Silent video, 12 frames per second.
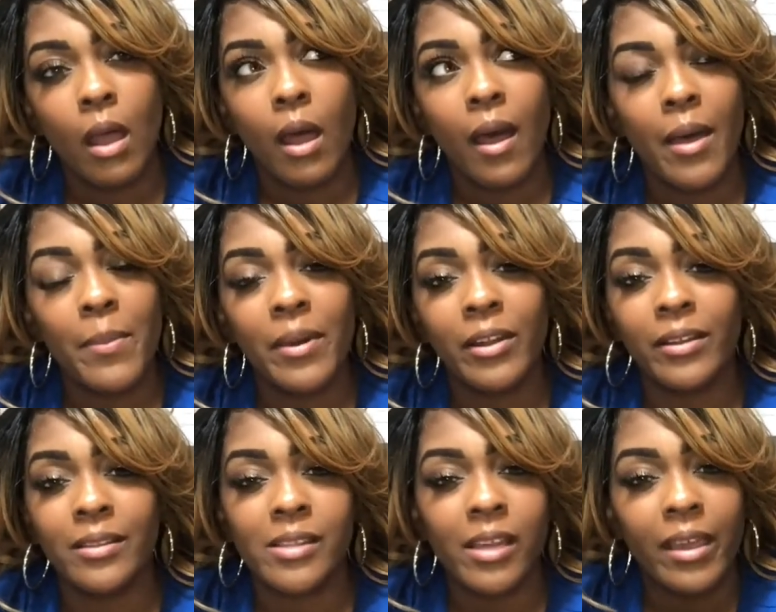a better
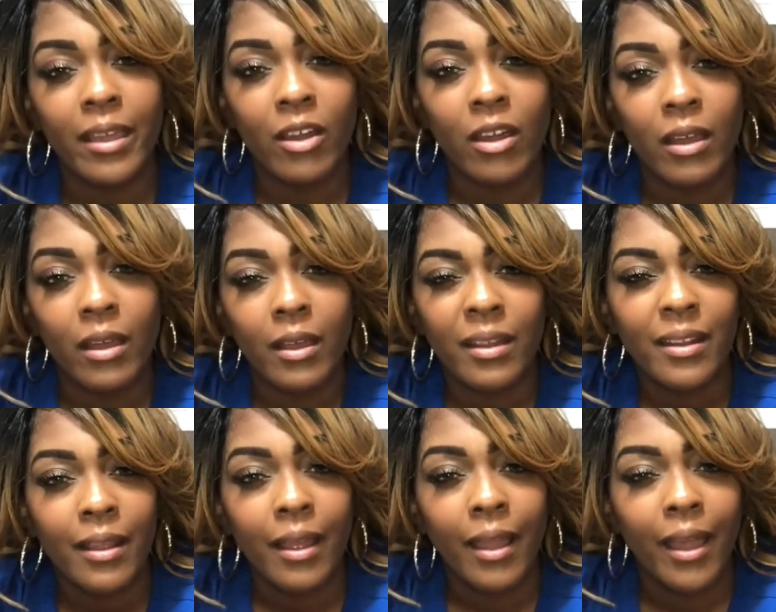insight on
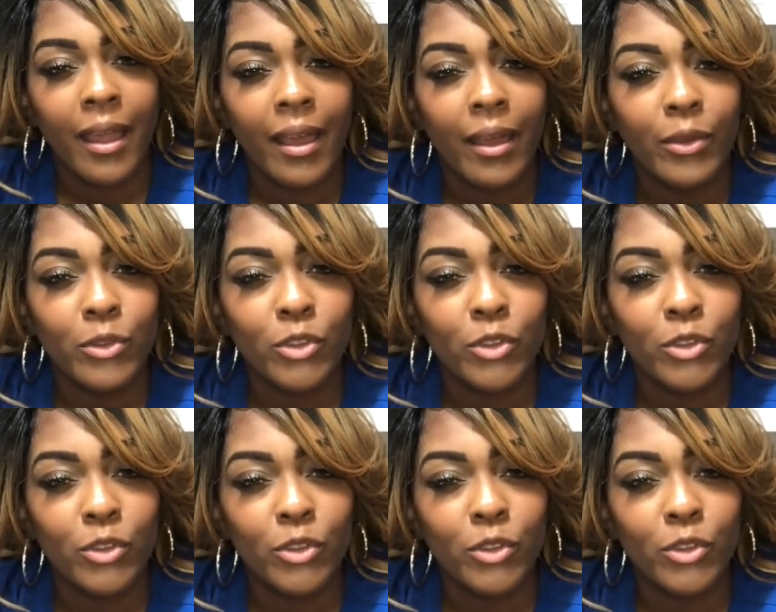how